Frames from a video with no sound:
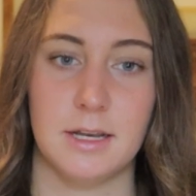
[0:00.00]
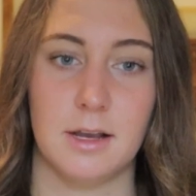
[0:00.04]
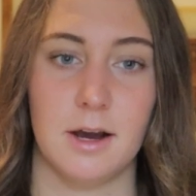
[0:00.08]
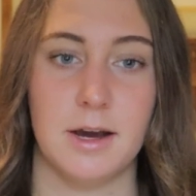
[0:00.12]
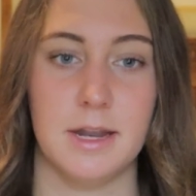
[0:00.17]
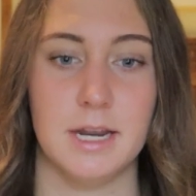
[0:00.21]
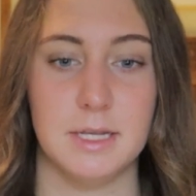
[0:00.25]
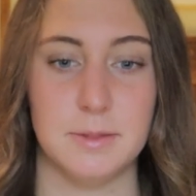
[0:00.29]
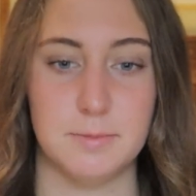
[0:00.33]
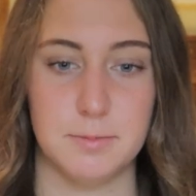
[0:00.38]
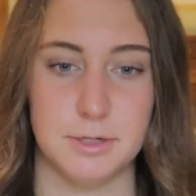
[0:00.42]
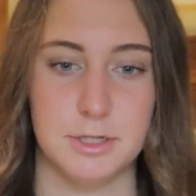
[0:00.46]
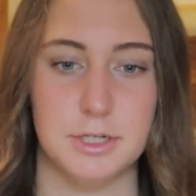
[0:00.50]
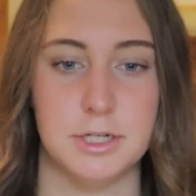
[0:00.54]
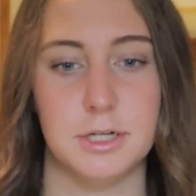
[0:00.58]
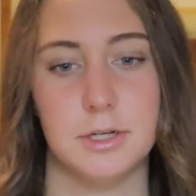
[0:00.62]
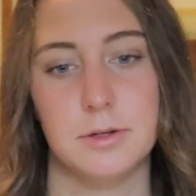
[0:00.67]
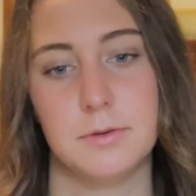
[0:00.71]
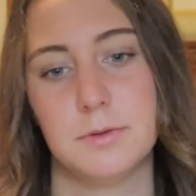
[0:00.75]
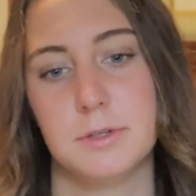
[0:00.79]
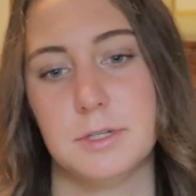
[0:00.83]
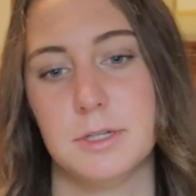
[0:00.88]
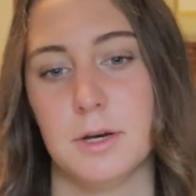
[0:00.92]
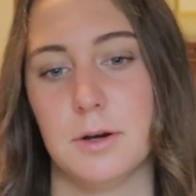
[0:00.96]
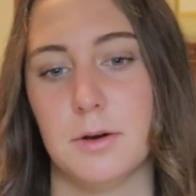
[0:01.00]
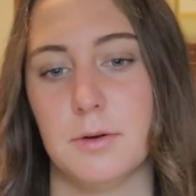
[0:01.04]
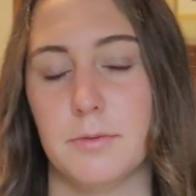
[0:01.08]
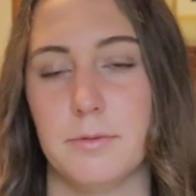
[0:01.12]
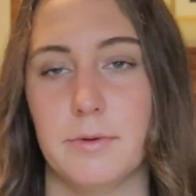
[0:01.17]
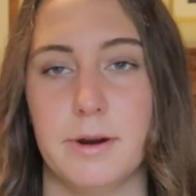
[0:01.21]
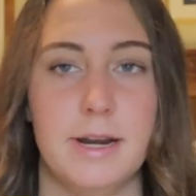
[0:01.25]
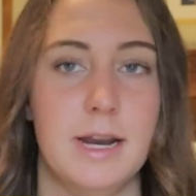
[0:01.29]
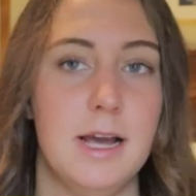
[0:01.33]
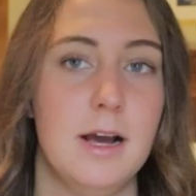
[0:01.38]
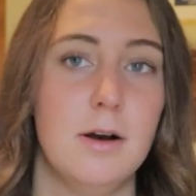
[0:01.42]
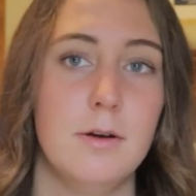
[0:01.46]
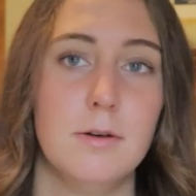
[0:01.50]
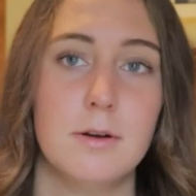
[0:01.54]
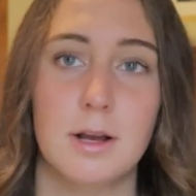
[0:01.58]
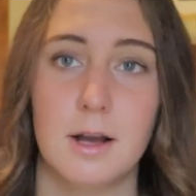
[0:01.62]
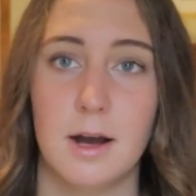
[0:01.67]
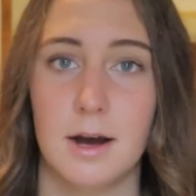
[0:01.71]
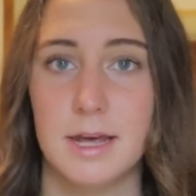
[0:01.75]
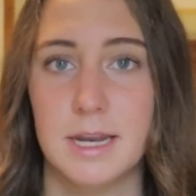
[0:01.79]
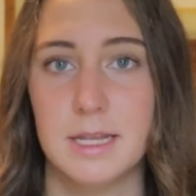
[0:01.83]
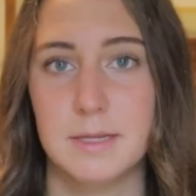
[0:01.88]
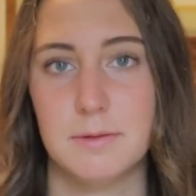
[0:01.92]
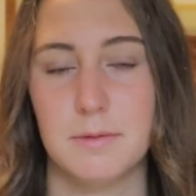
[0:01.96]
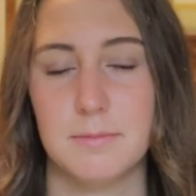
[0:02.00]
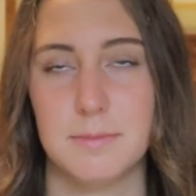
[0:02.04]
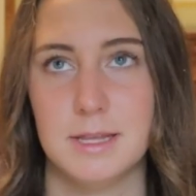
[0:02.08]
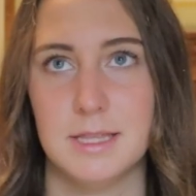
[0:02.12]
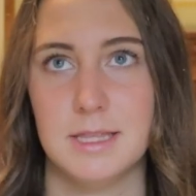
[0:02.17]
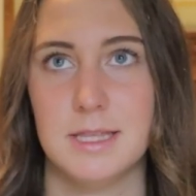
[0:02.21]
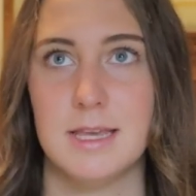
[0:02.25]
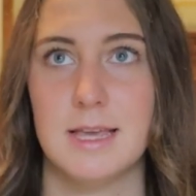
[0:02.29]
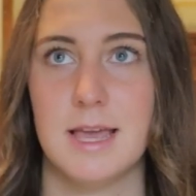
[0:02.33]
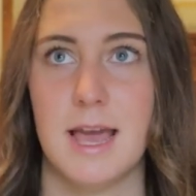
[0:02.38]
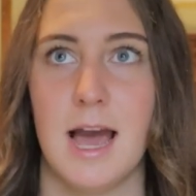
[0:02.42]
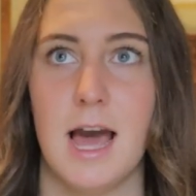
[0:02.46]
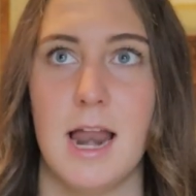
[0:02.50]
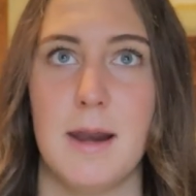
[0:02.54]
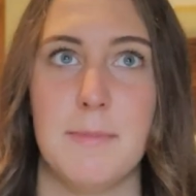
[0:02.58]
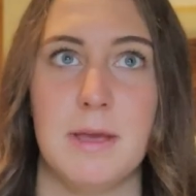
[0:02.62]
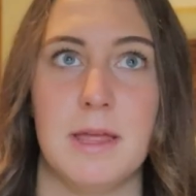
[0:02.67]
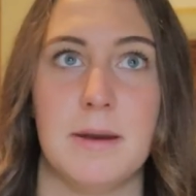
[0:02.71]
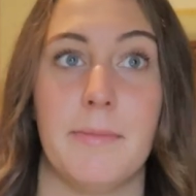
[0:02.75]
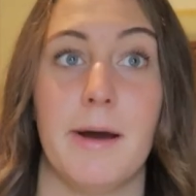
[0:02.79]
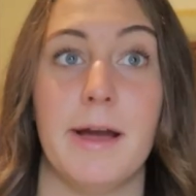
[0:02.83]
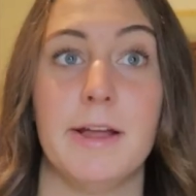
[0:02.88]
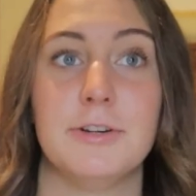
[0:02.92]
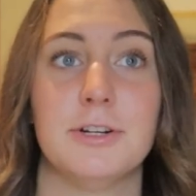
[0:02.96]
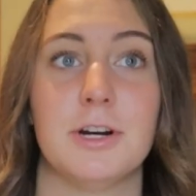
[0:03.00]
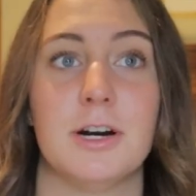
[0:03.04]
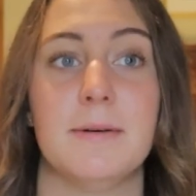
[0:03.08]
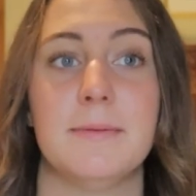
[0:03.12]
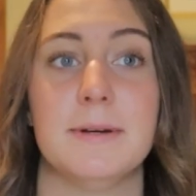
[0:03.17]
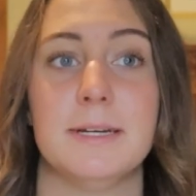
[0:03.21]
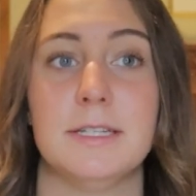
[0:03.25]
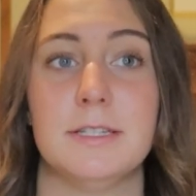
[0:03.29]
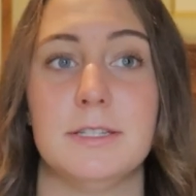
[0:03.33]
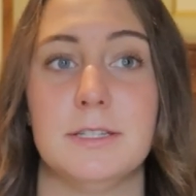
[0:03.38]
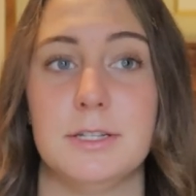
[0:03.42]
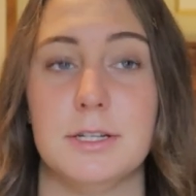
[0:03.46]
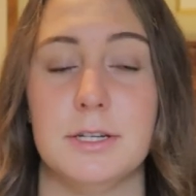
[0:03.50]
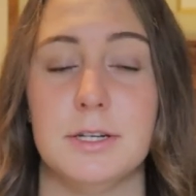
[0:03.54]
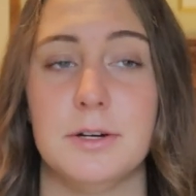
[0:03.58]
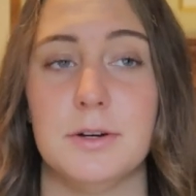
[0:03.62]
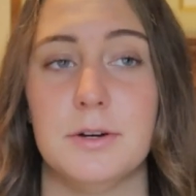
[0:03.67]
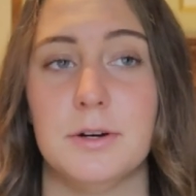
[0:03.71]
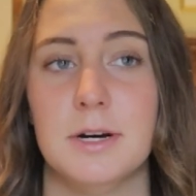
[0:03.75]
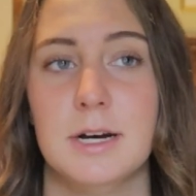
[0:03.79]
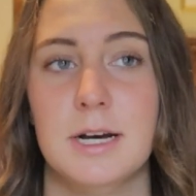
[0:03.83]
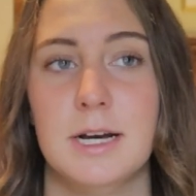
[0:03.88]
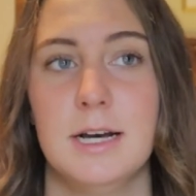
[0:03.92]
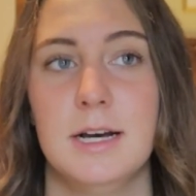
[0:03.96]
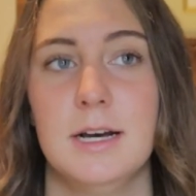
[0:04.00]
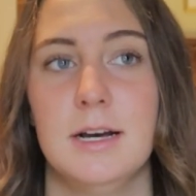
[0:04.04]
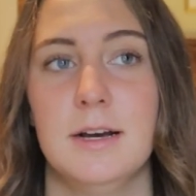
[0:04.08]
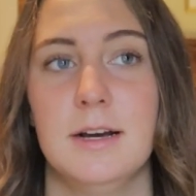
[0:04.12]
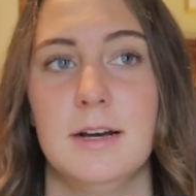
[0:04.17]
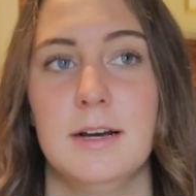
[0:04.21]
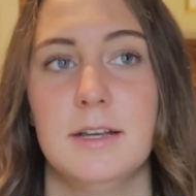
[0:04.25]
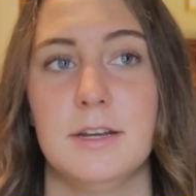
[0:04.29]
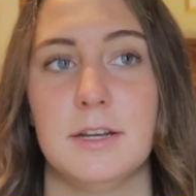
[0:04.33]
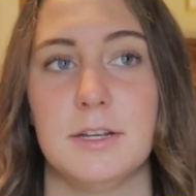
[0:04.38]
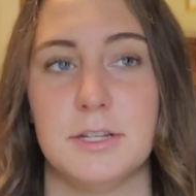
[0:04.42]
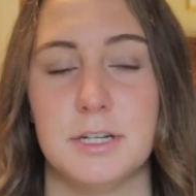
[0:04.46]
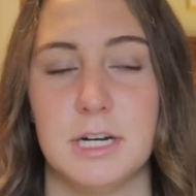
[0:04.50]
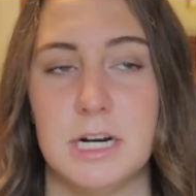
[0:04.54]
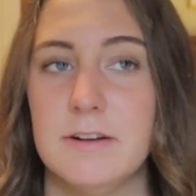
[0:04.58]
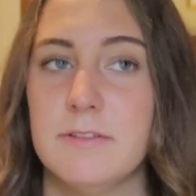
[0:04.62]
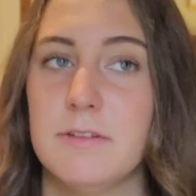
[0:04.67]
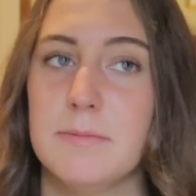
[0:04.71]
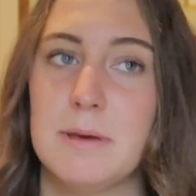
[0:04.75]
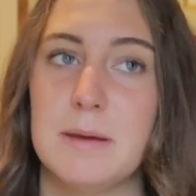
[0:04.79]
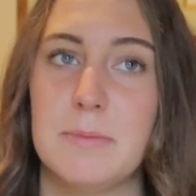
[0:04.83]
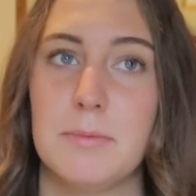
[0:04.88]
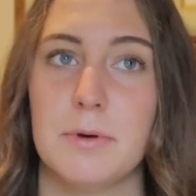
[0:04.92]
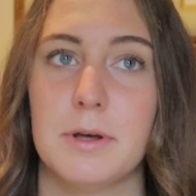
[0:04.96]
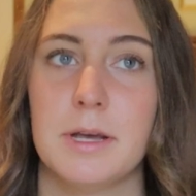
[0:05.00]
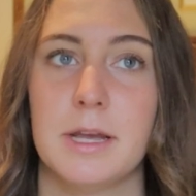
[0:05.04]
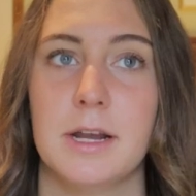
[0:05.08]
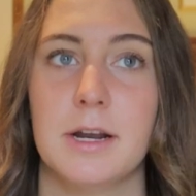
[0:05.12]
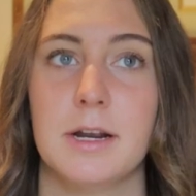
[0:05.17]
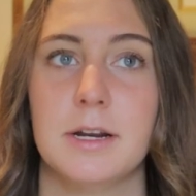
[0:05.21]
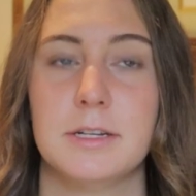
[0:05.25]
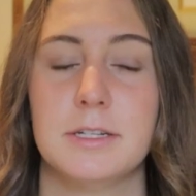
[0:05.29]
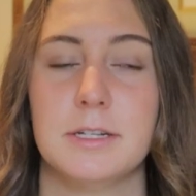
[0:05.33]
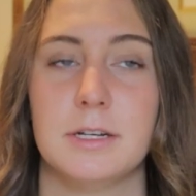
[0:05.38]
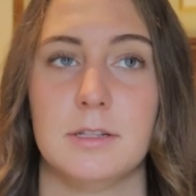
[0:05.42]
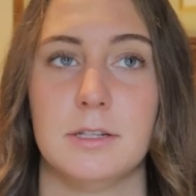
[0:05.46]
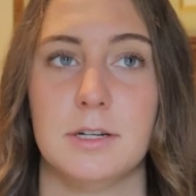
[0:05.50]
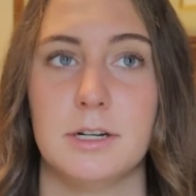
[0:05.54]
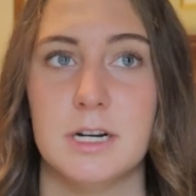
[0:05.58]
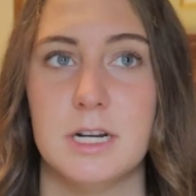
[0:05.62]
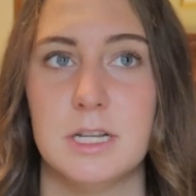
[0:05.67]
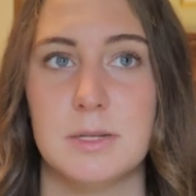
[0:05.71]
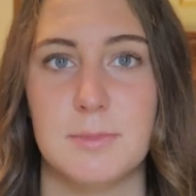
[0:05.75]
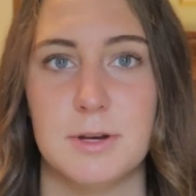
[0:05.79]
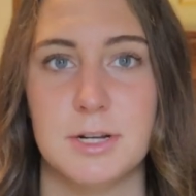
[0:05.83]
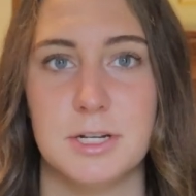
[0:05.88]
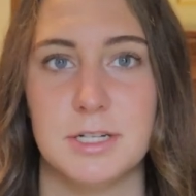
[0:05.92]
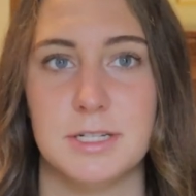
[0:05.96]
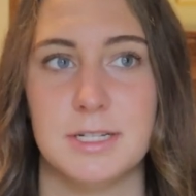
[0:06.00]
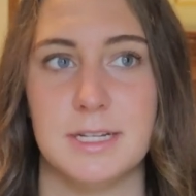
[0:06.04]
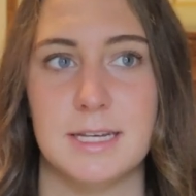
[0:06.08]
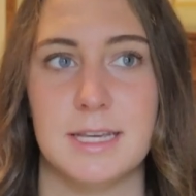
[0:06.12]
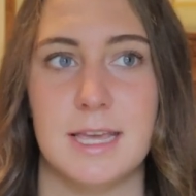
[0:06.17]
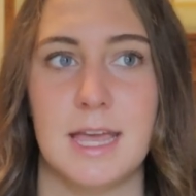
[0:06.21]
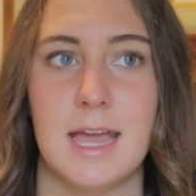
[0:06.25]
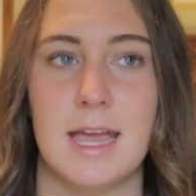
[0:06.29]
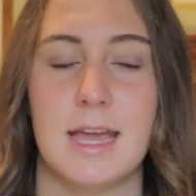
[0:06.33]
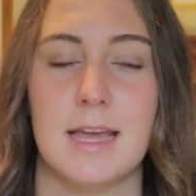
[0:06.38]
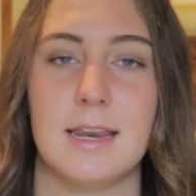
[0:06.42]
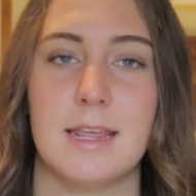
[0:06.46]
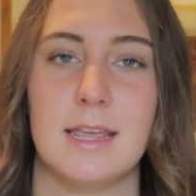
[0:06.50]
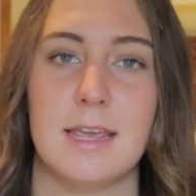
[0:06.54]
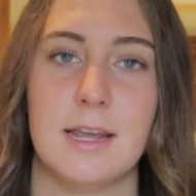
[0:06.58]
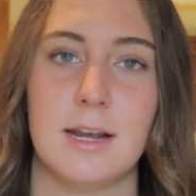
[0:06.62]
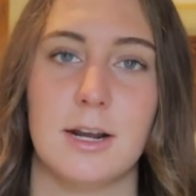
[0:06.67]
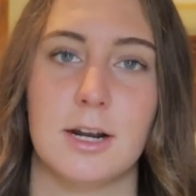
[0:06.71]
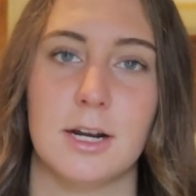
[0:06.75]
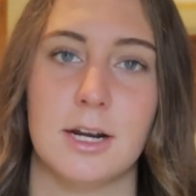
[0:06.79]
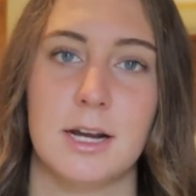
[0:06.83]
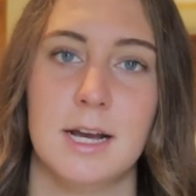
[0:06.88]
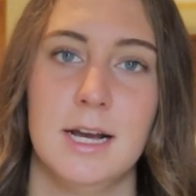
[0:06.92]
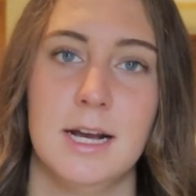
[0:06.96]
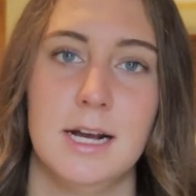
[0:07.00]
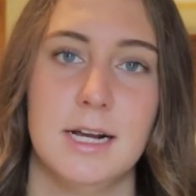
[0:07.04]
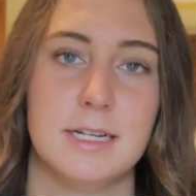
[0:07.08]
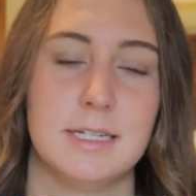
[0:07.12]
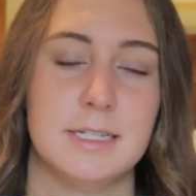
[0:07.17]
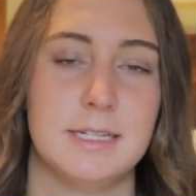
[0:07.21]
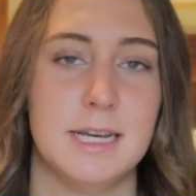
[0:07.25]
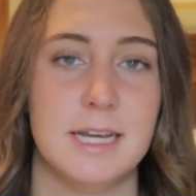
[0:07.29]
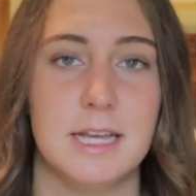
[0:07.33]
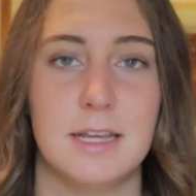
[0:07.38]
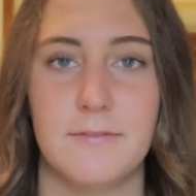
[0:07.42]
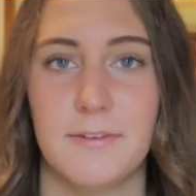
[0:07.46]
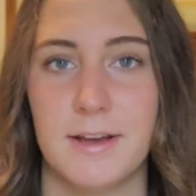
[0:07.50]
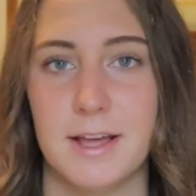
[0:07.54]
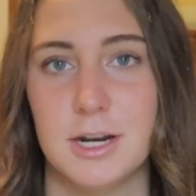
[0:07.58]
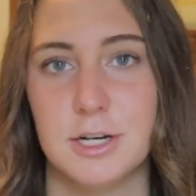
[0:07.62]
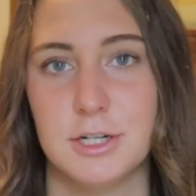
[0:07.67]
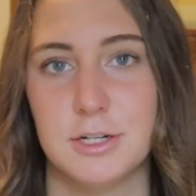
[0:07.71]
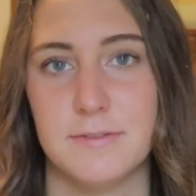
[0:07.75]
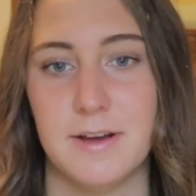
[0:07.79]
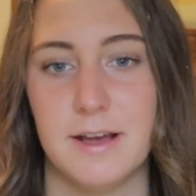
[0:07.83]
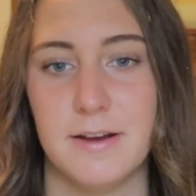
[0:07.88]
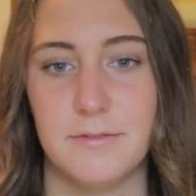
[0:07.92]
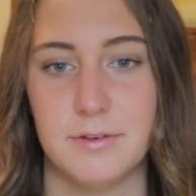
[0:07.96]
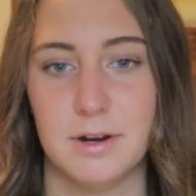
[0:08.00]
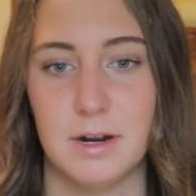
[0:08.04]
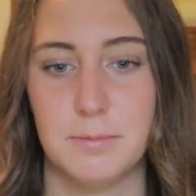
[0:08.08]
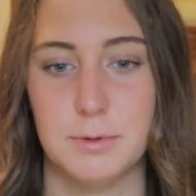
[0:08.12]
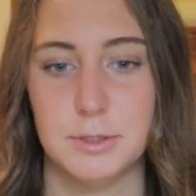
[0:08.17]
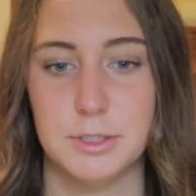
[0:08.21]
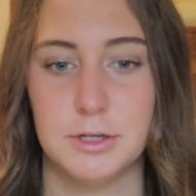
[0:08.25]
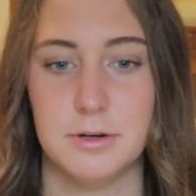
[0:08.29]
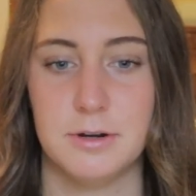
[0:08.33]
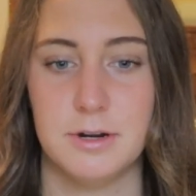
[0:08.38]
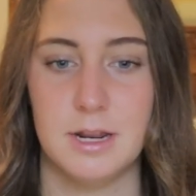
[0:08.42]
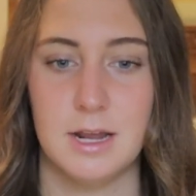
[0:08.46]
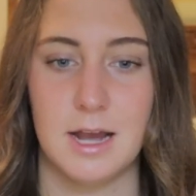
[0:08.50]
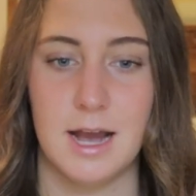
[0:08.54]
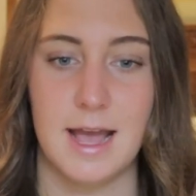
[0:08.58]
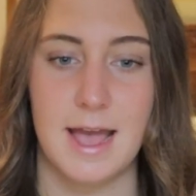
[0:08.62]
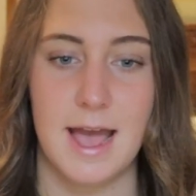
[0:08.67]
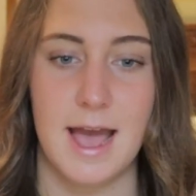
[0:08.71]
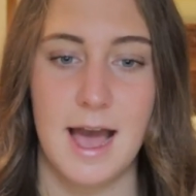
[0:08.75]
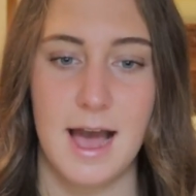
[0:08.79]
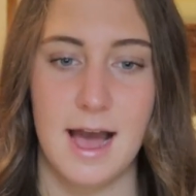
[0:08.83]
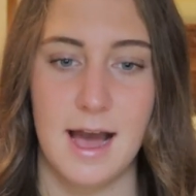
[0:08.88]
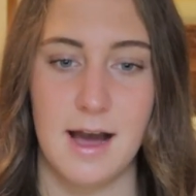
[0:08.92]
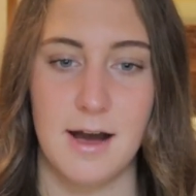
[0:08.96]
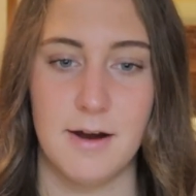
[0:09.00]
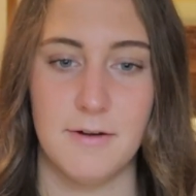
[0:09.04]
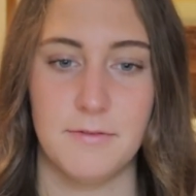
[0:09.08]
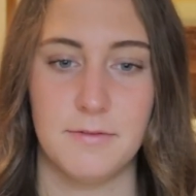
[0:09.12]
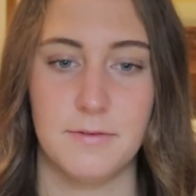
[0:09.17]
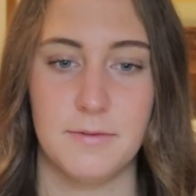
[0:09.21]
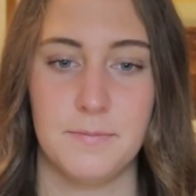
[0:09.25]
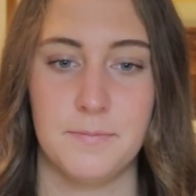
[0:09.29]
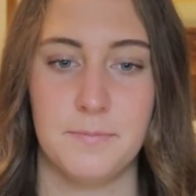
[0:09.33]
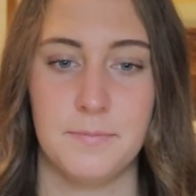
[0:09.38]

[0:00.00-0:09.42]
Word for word: God has put you. So right now, God has put me at the academy, and my job is to, to serve the people here, to learn as much as I can here, to take advantage of every opportunity I have.